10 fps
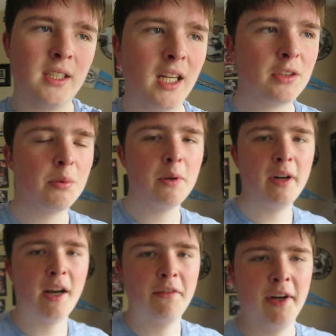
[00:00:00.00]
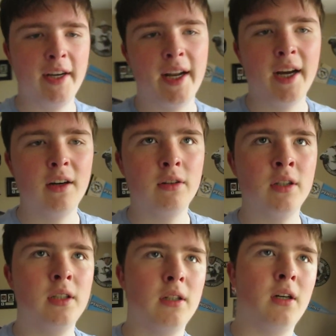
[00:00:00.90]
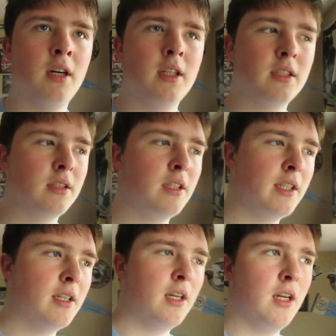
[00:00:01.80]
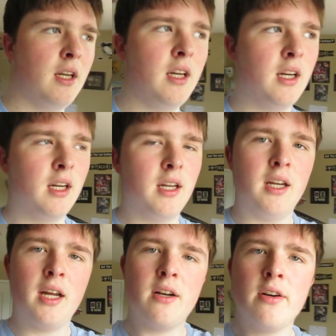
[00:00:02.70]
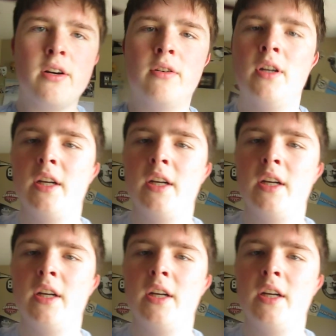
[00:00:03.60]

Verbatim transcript: that's where we're at right now. Honestly, I don't know.